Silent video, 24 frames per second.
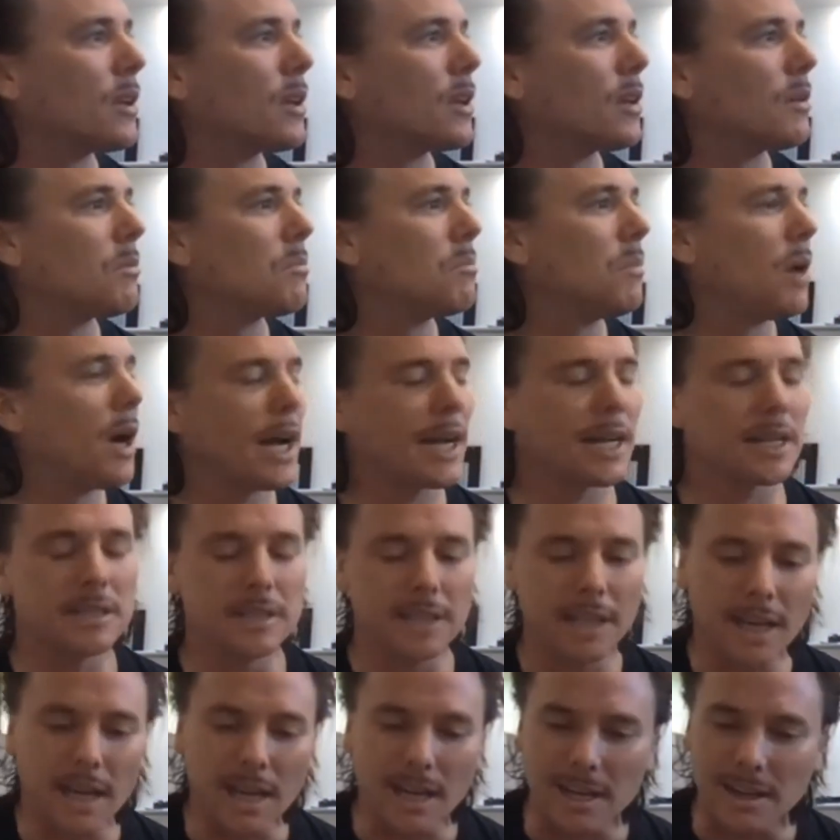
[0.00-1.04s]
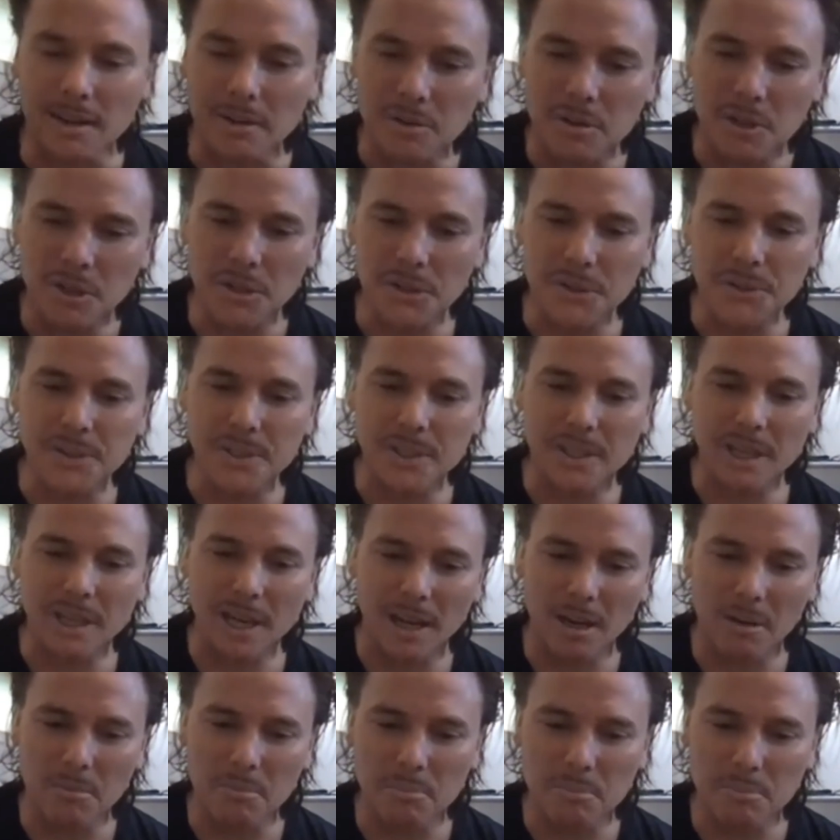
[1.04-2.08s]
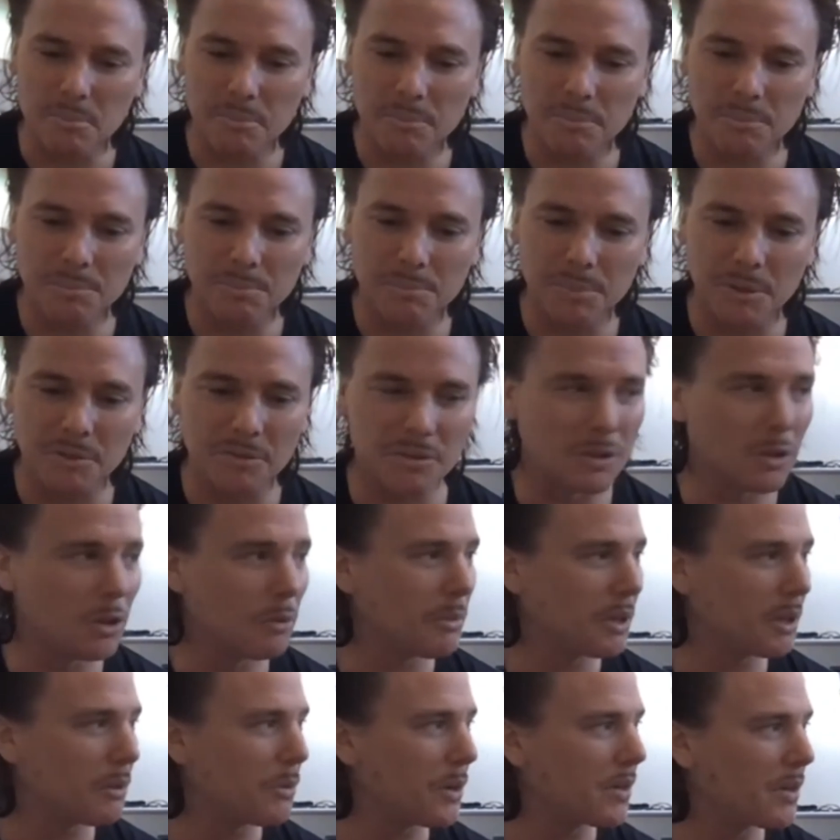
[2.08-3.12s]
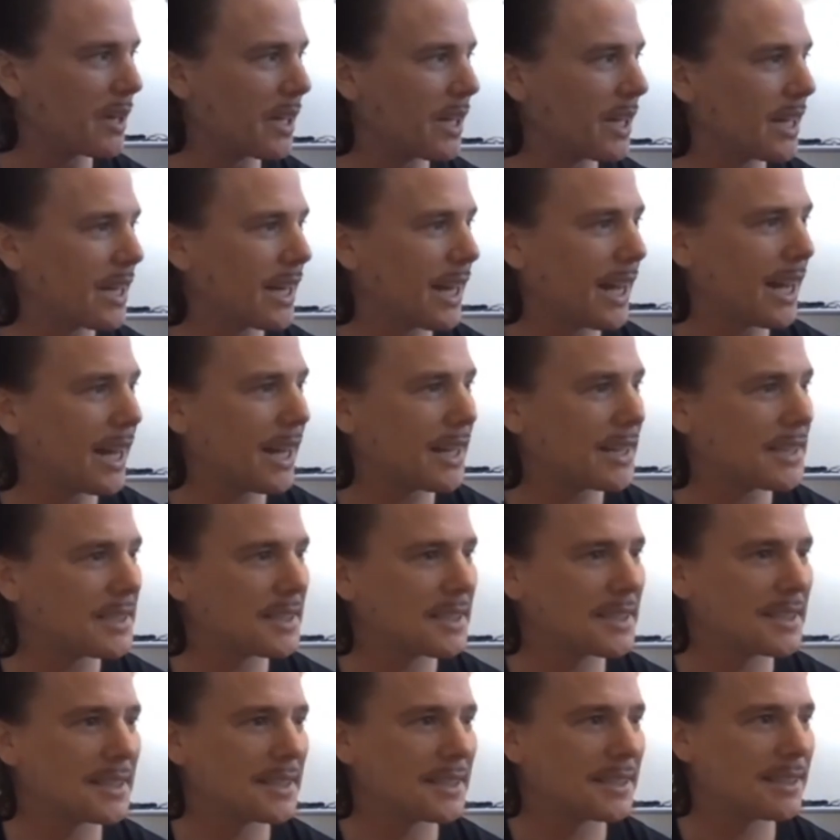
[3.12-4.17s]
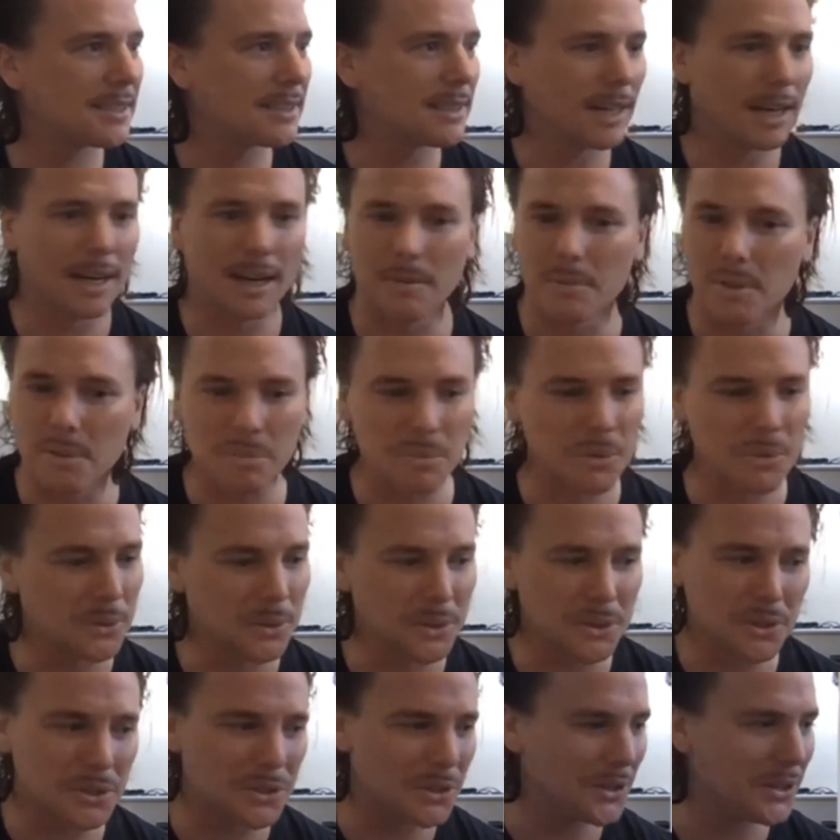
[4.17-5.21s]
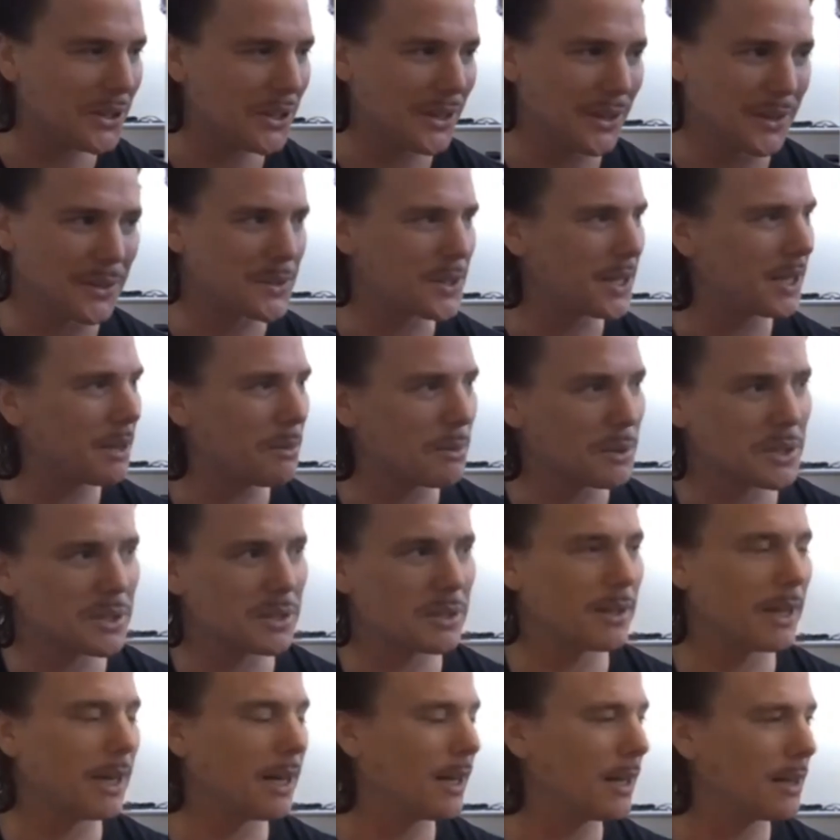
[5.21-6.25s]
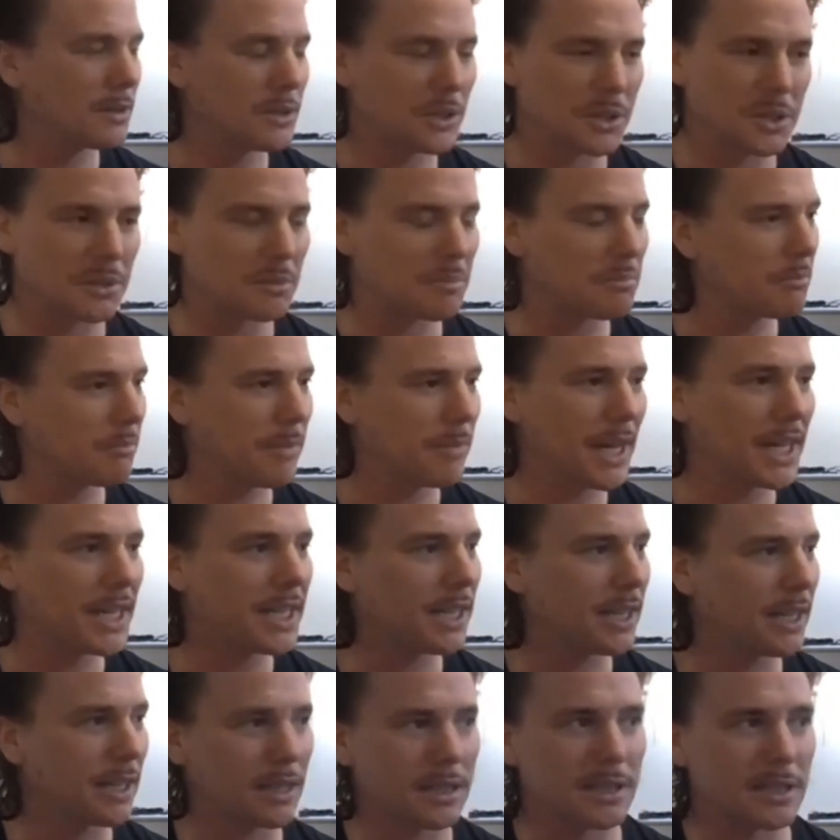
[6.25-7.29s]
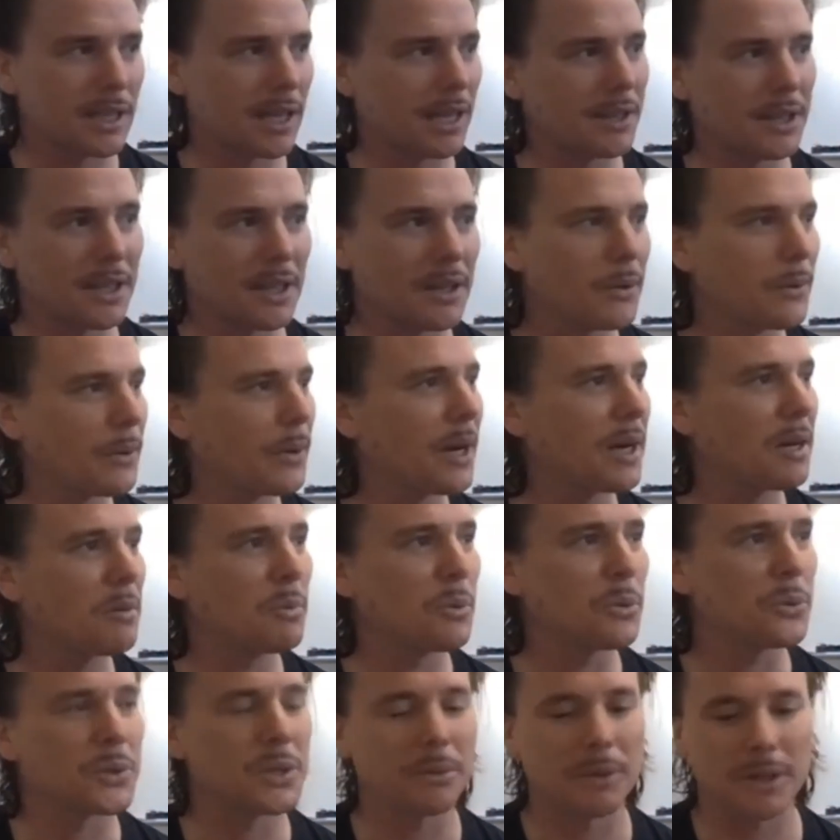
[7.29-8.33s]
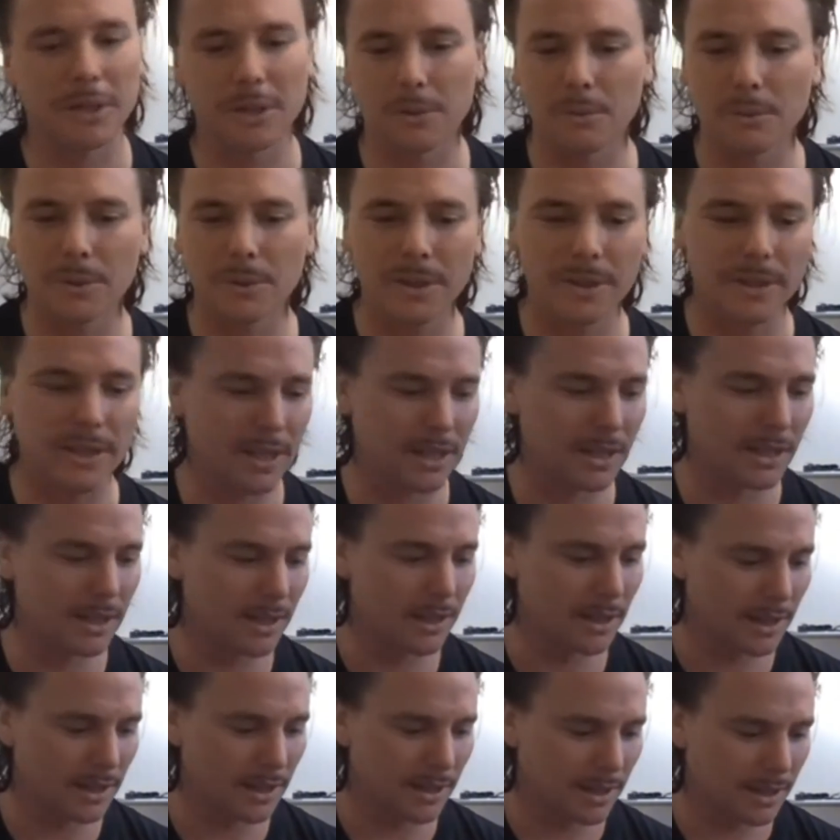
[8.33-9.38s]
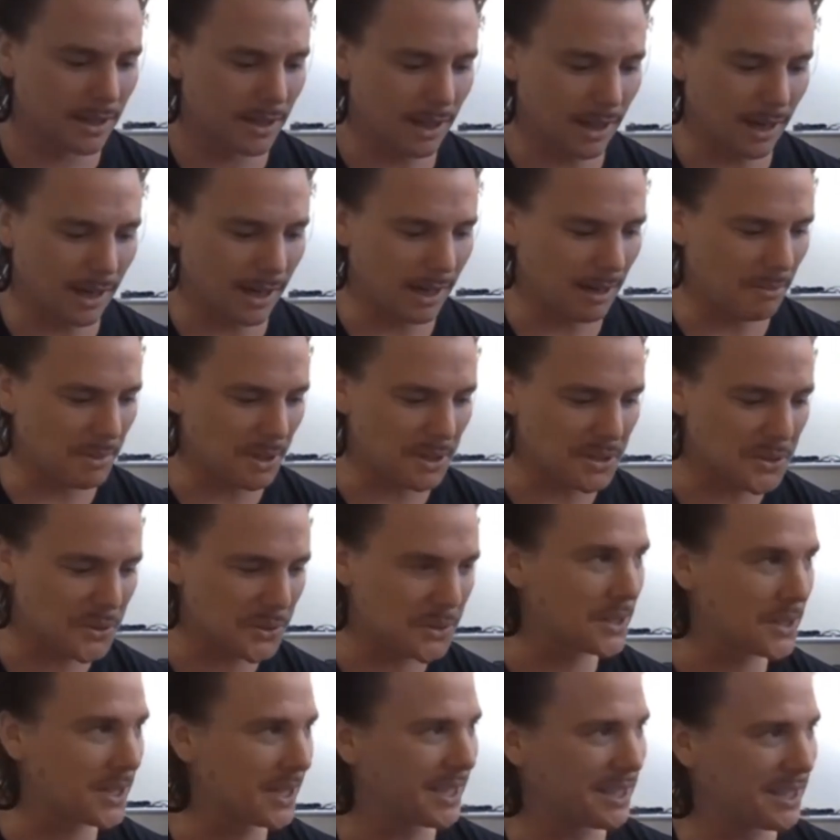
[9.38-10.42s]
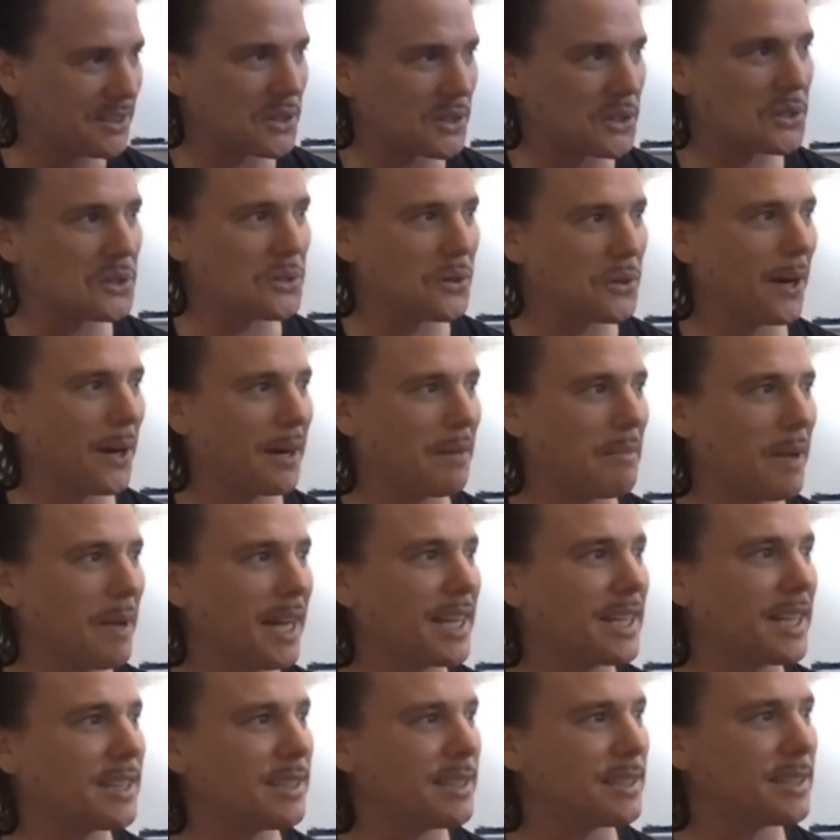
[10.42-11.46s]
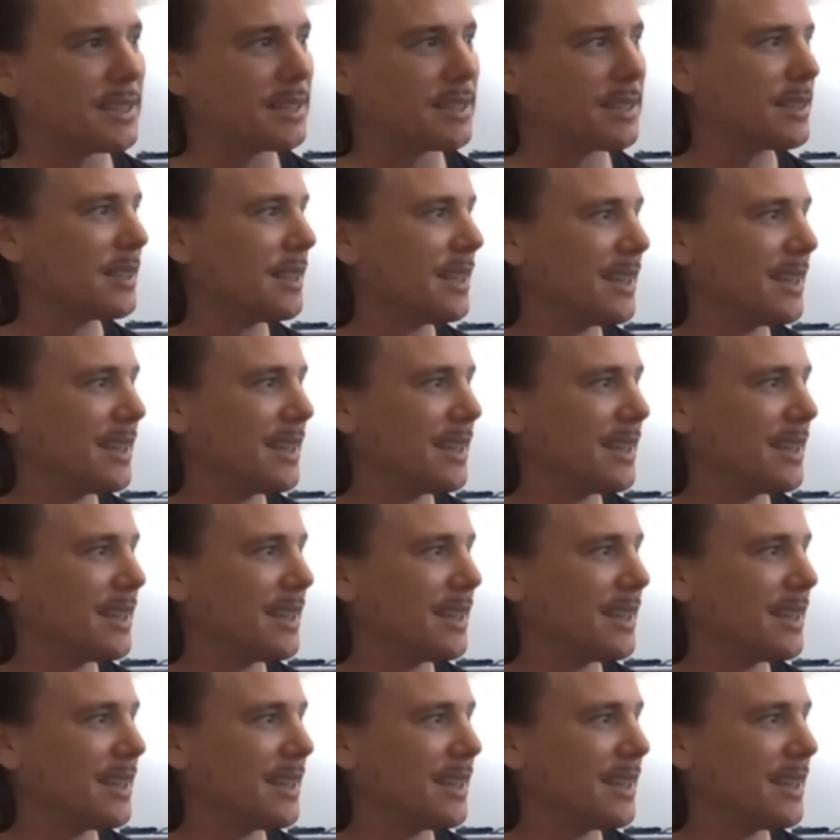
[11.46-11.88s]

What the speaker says: Mike Dean performing with it at the Moog Studios, and he was just making it sound incredible. So I got really interested in just trying to make this